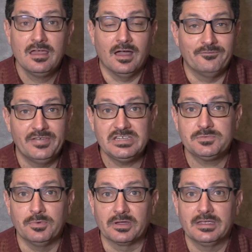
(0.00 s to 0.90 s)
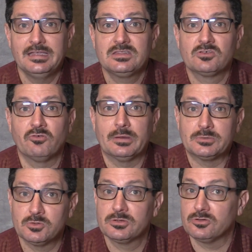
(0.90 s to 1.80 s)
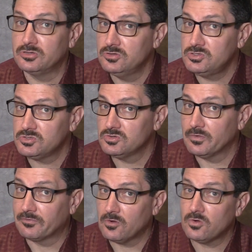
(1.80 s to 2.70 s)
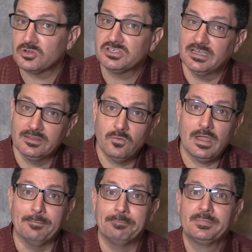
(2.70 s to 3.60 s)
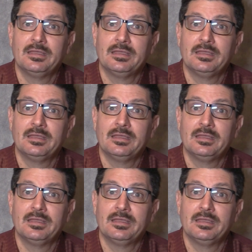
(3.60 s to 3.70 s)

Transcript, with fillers: on Facebook, Instagram, Twitter, YouTube, of course, and the web.